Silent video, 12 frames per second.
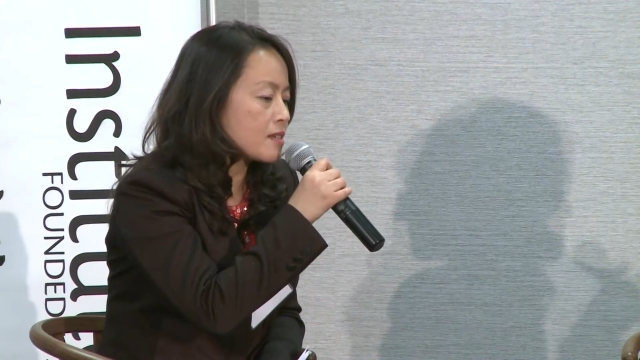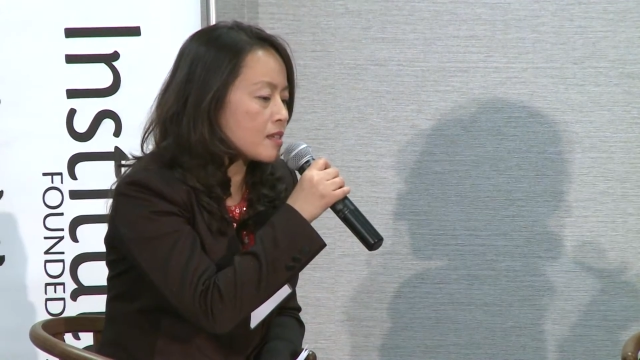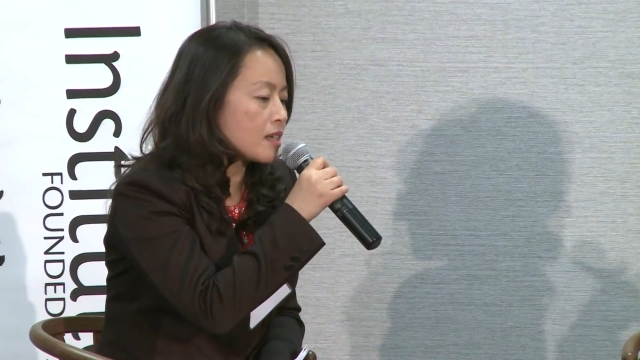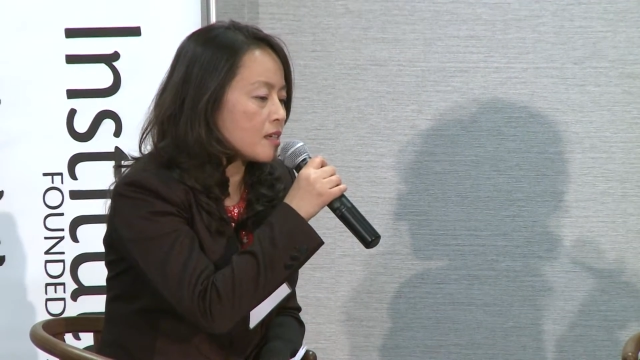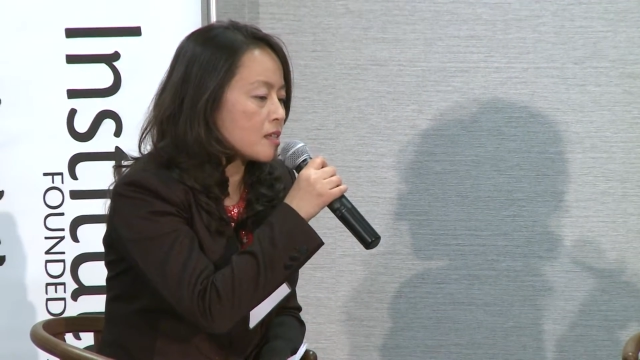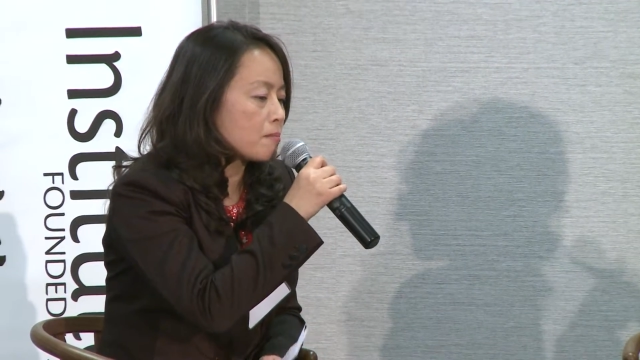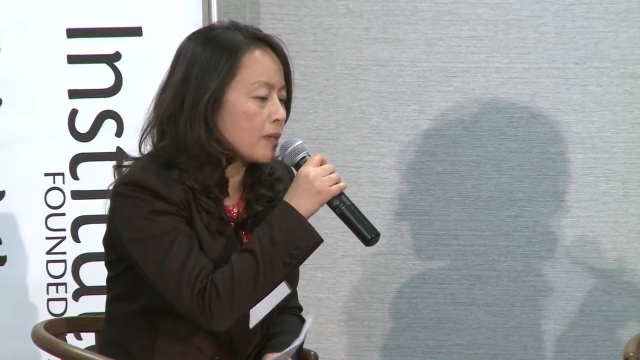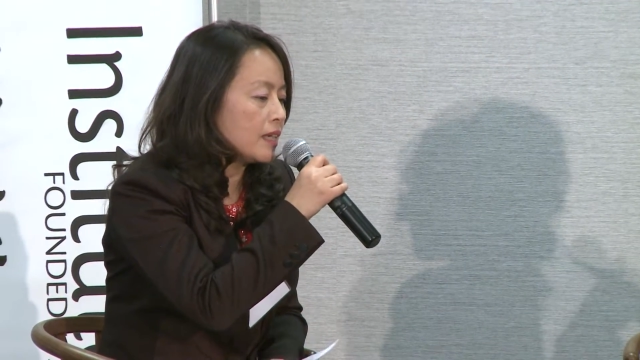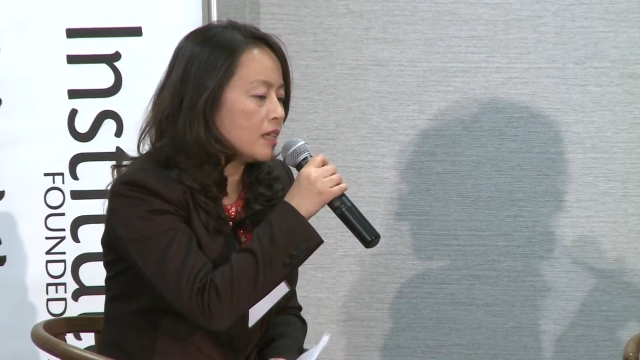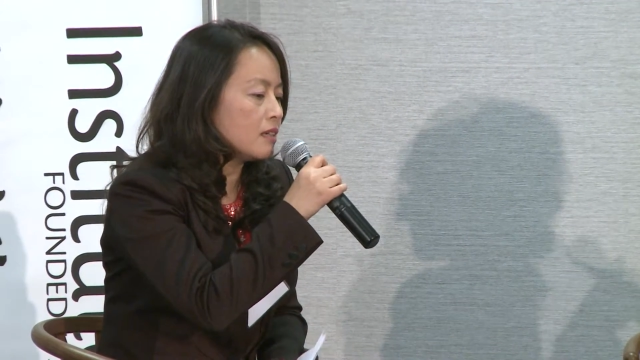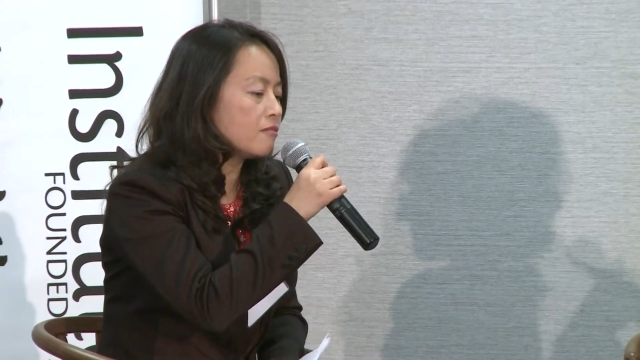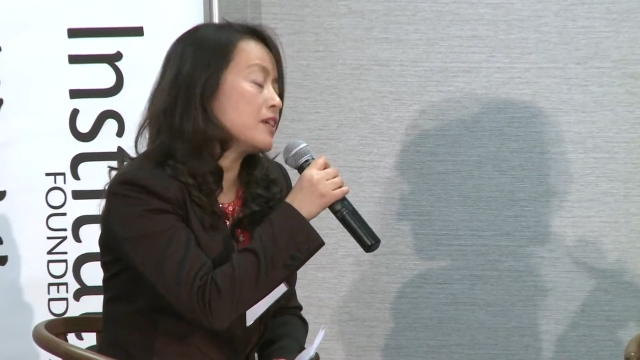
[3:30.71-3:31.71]
States
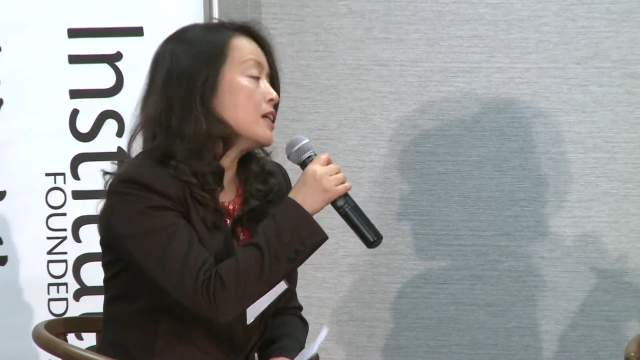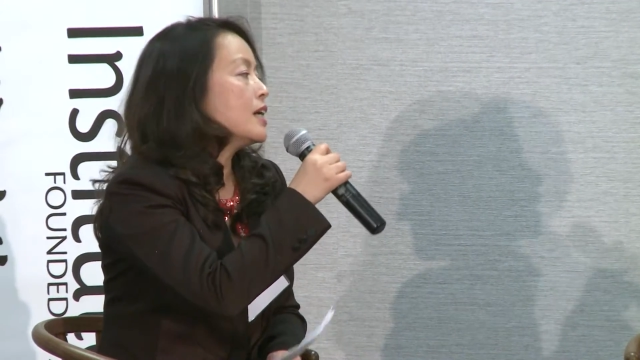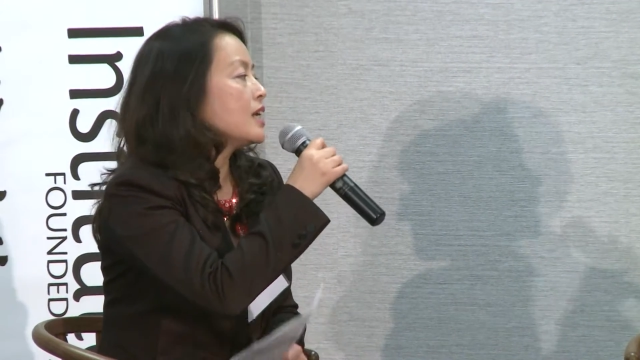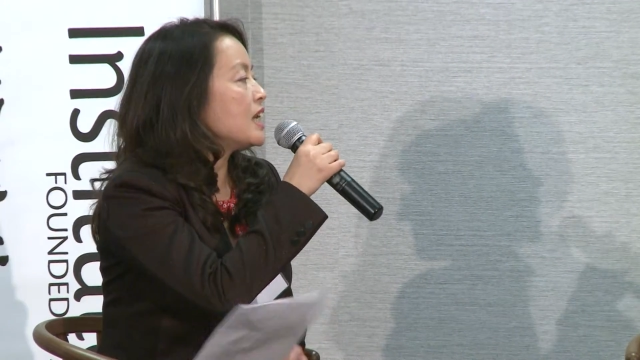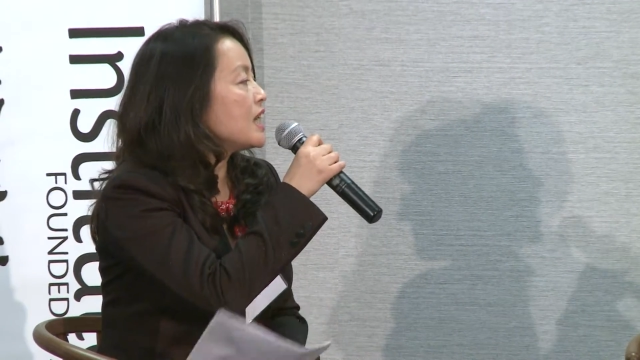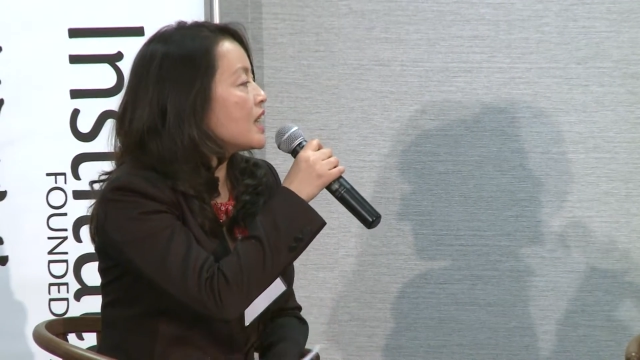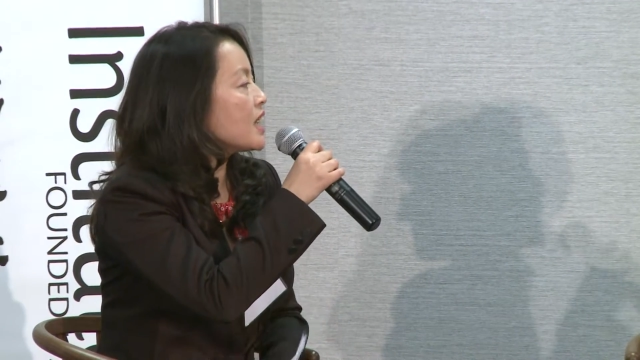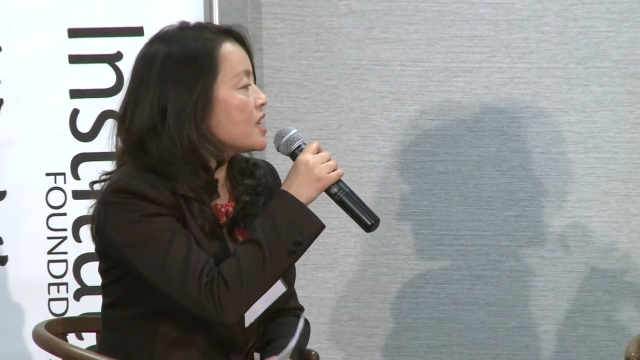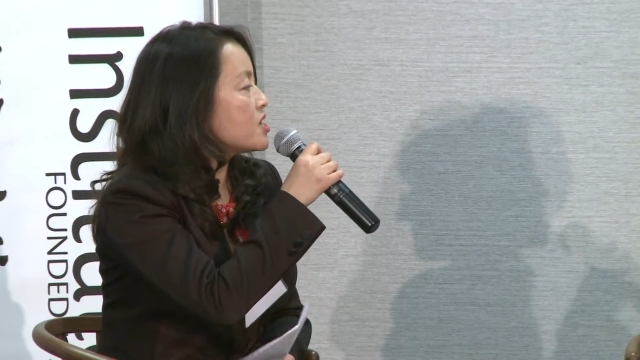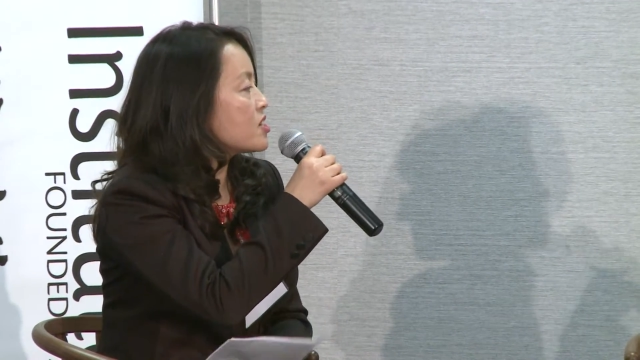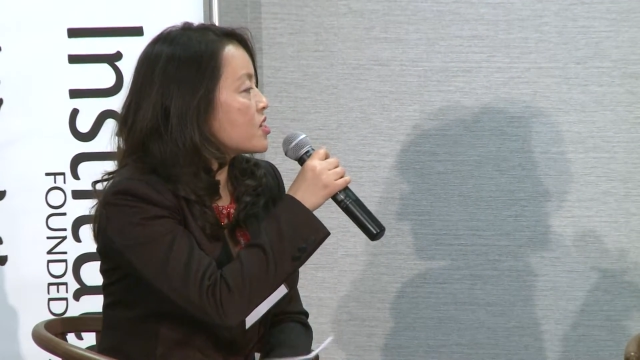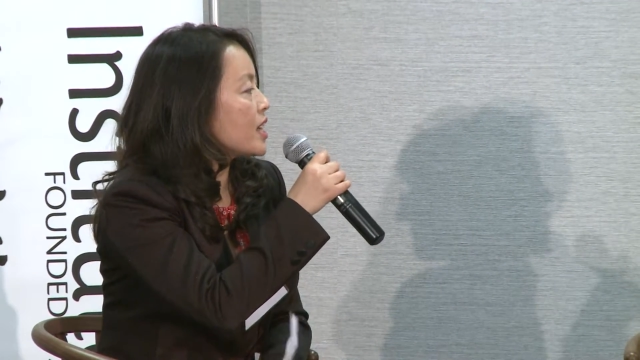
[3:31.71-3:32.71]
believe
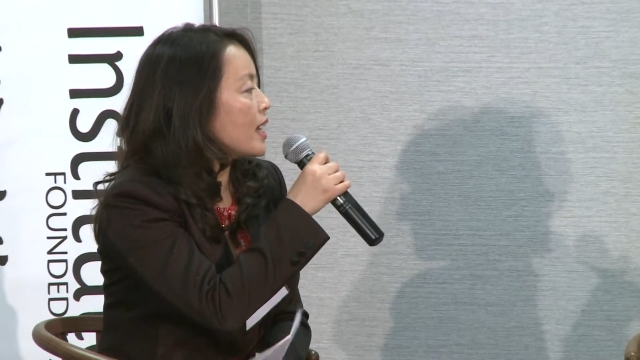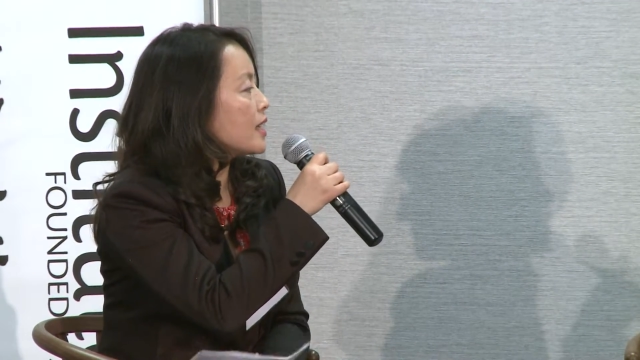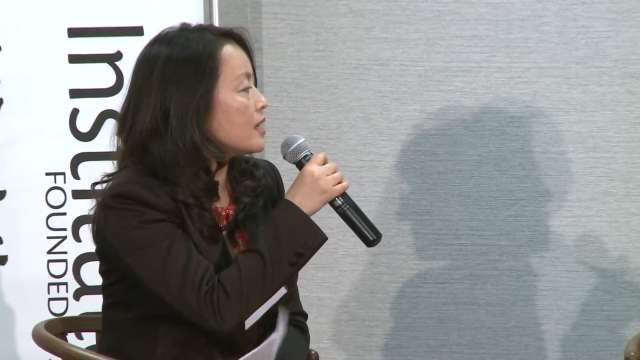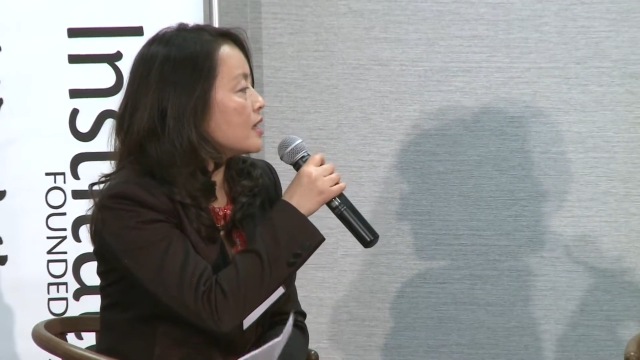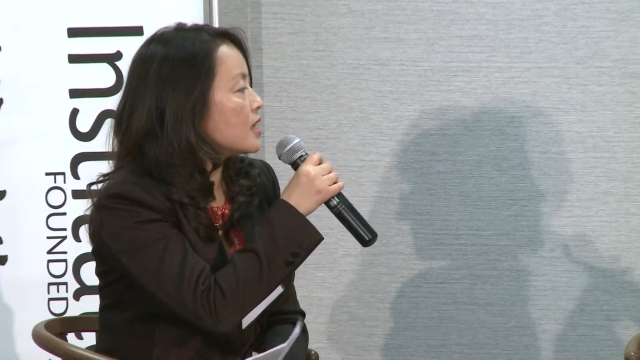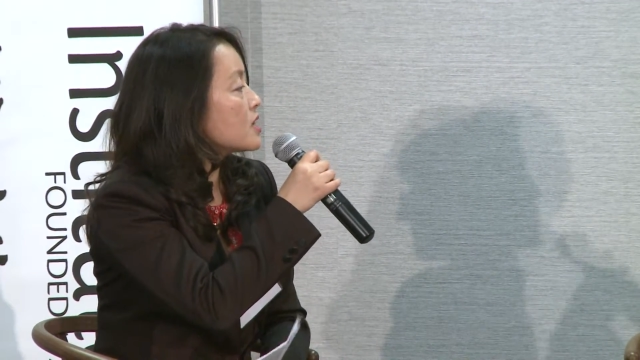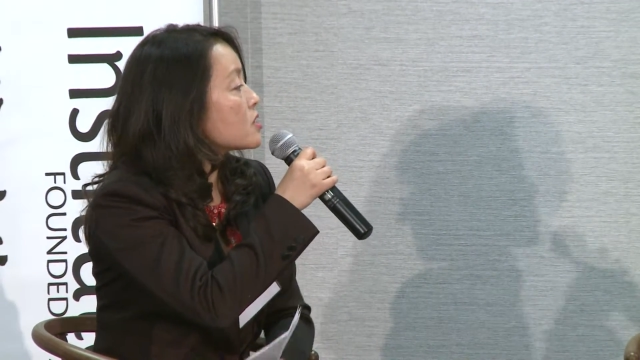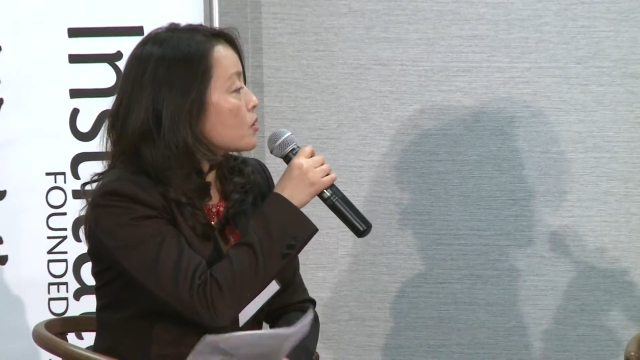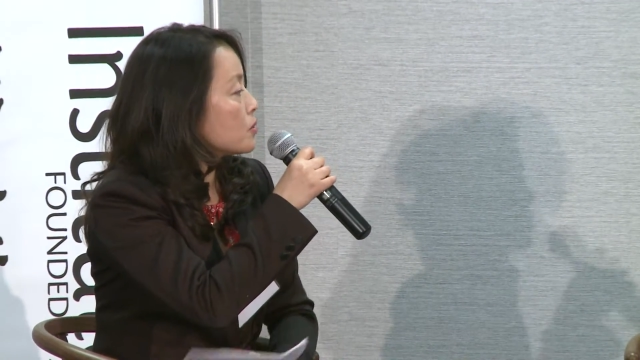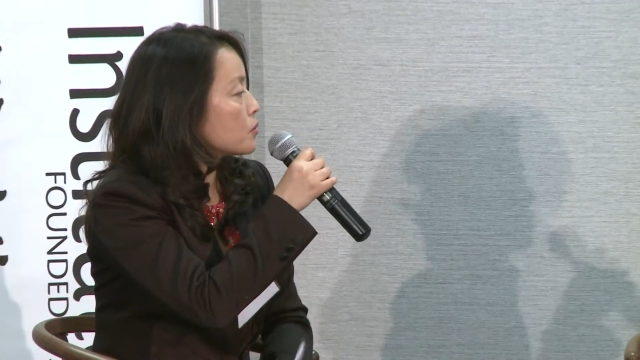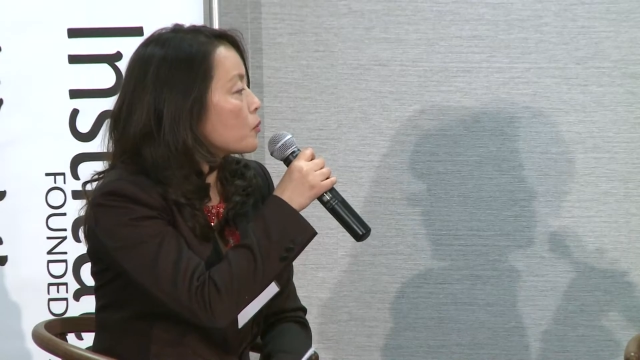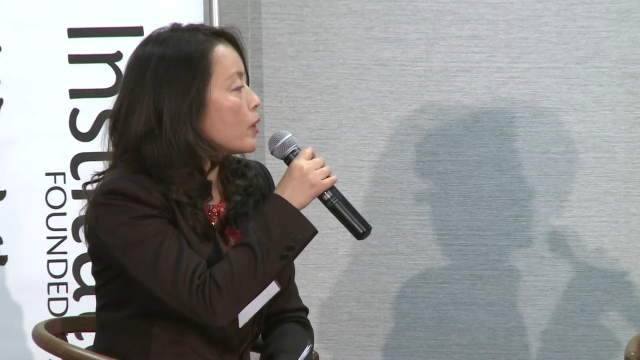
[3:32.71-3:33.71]
engage China is a
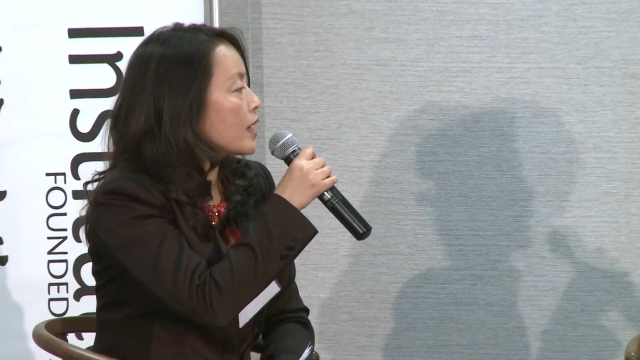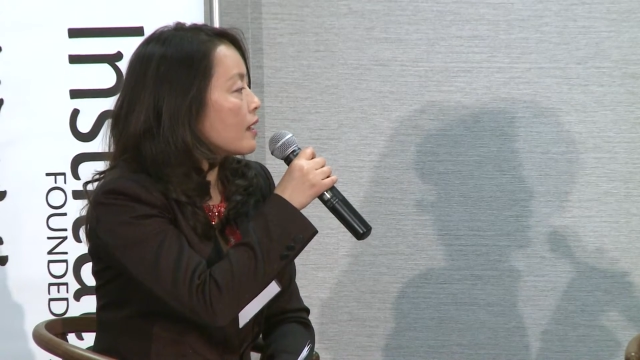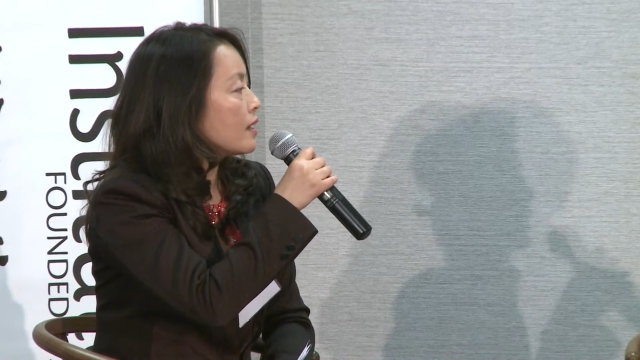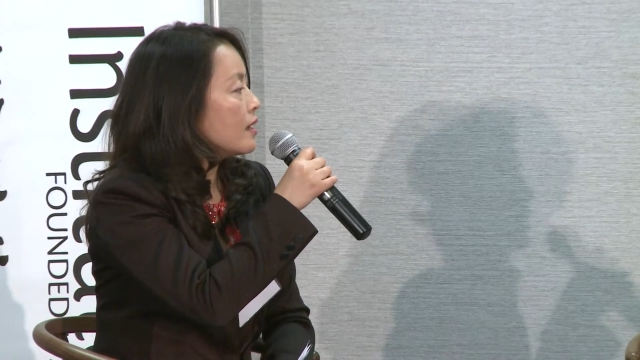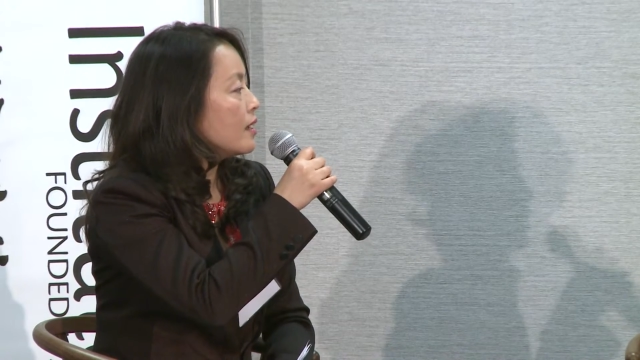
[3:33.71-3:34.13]
good way.